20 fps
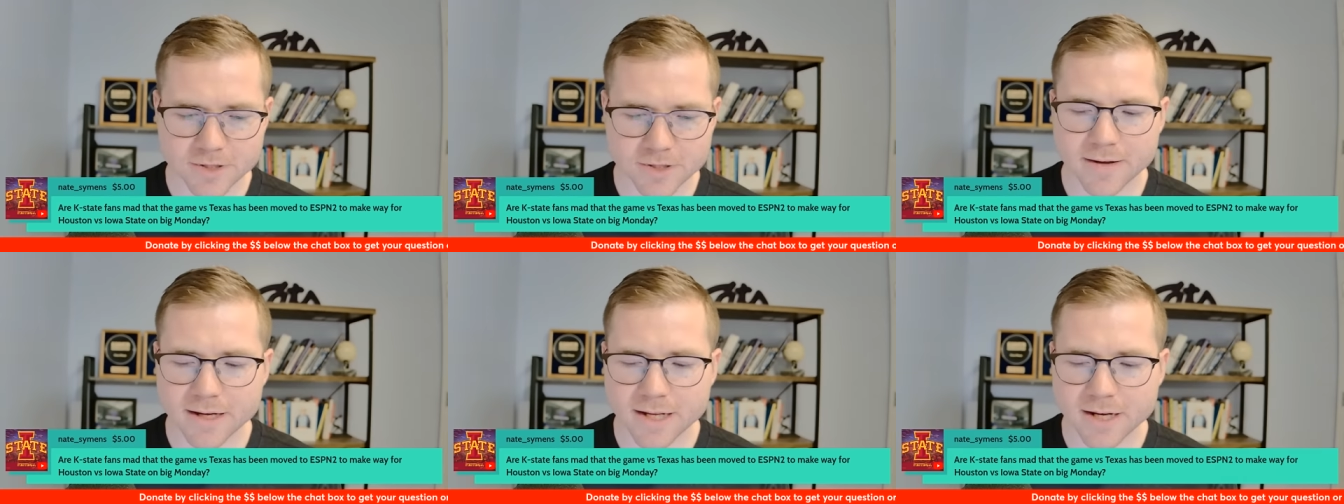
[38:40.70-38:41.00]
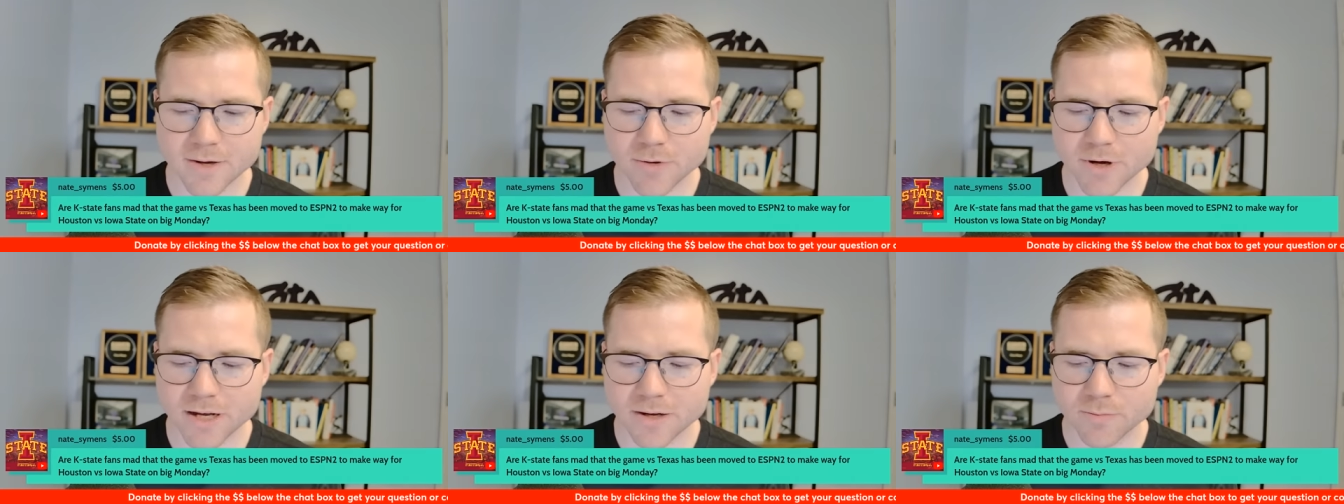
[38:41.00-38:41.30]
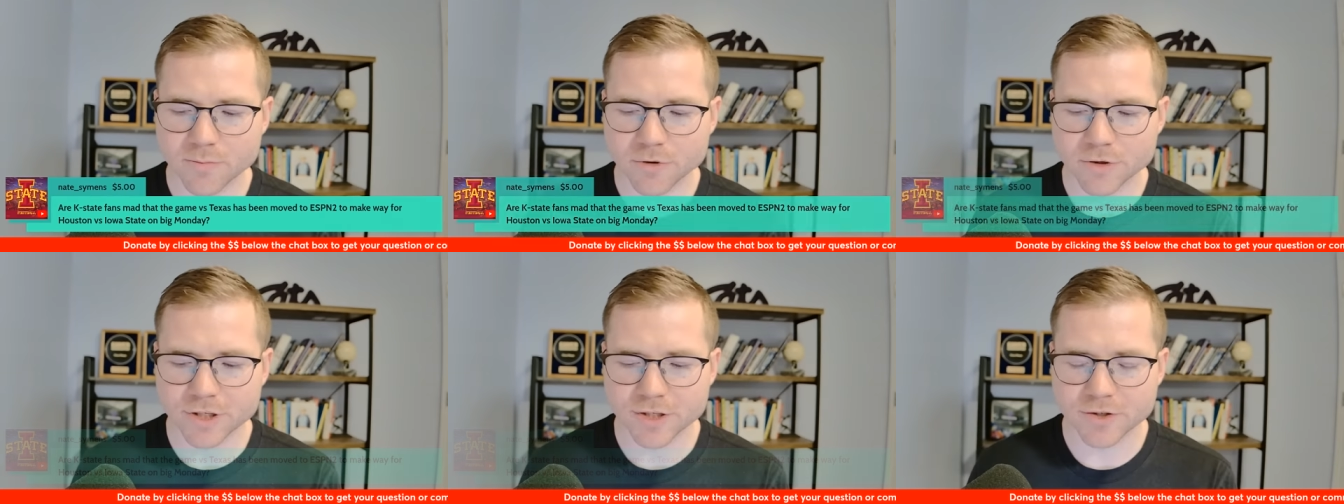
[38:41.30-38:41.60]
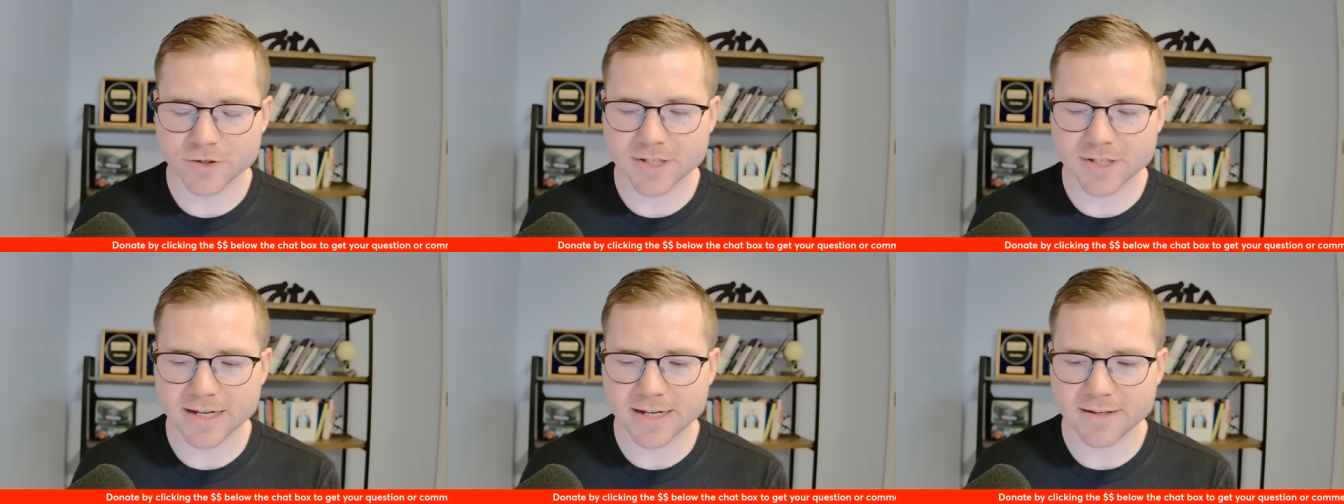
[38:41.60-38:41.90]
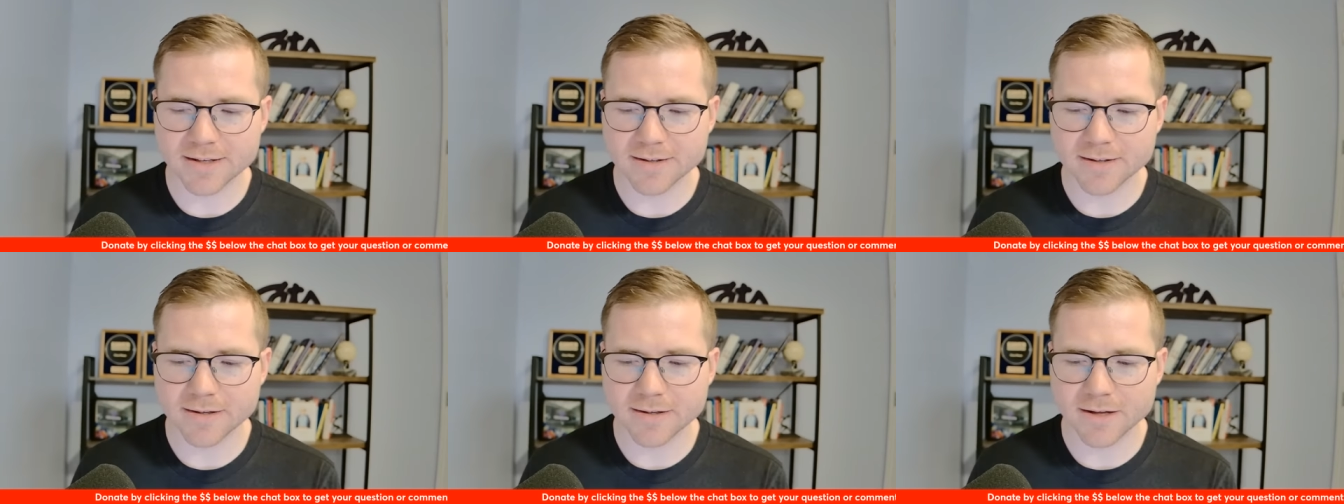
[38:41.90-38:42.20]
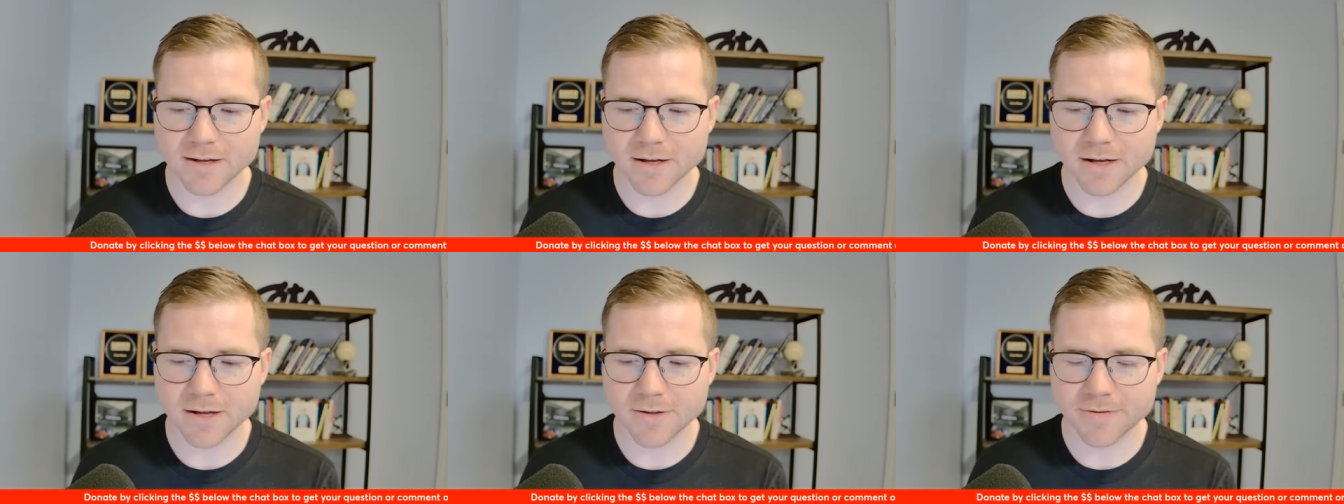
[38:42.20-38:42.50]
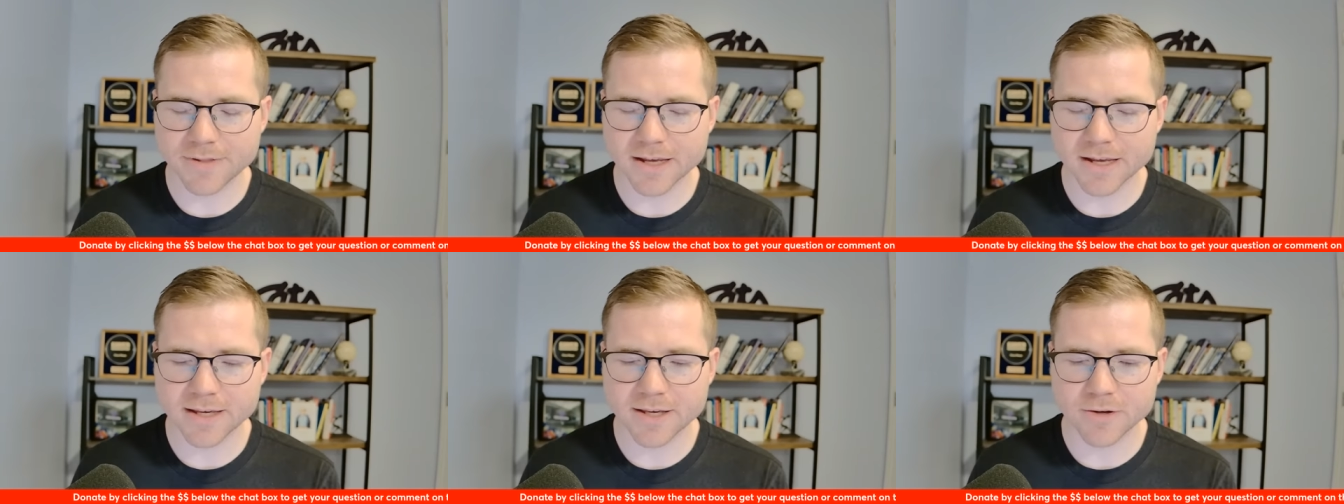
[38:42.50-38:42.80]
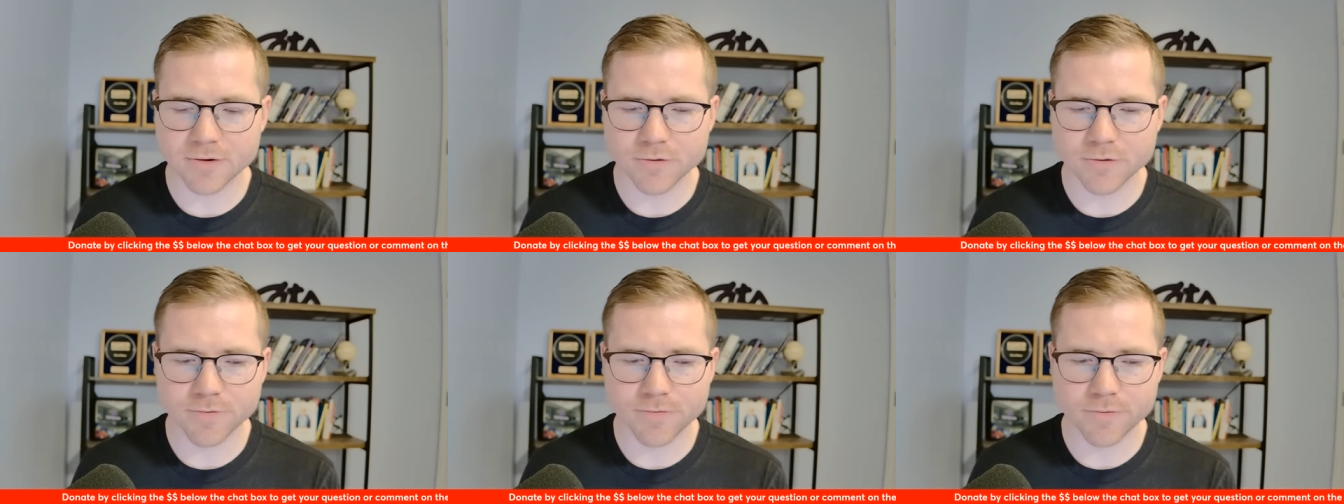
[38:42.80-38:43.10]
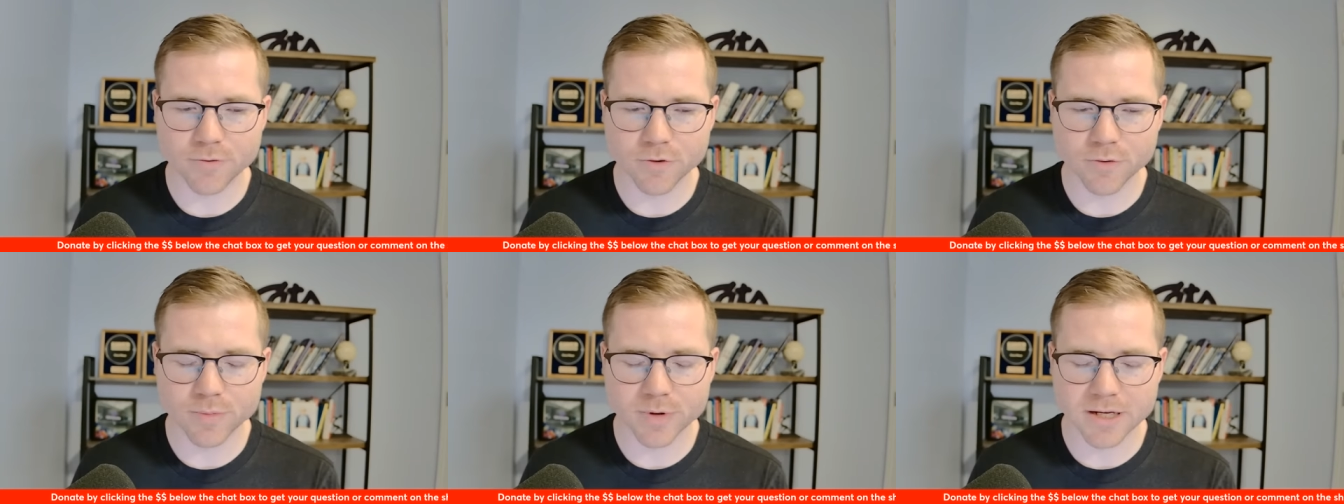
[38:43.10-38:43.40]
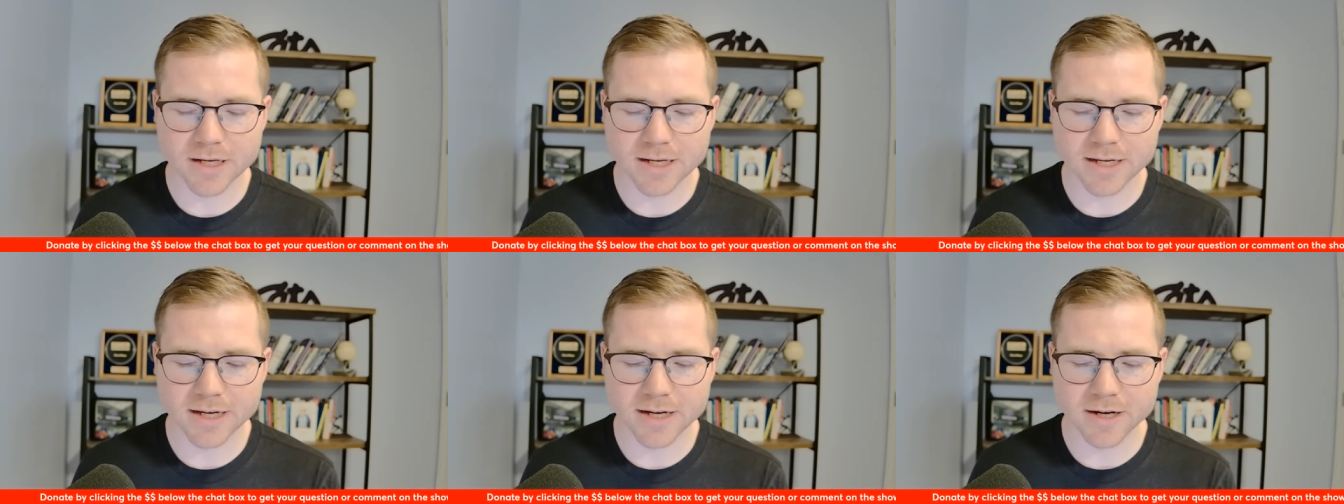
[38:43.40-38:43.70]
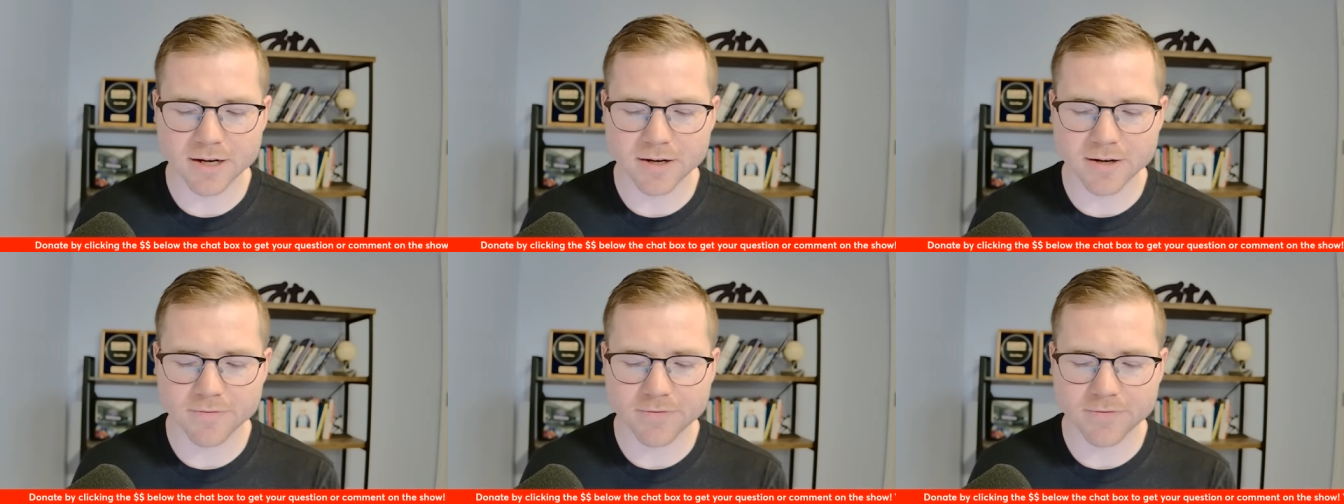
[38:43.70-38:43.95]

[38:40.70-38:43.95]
Anyway, appreciate you, Nate. Thank you for being here.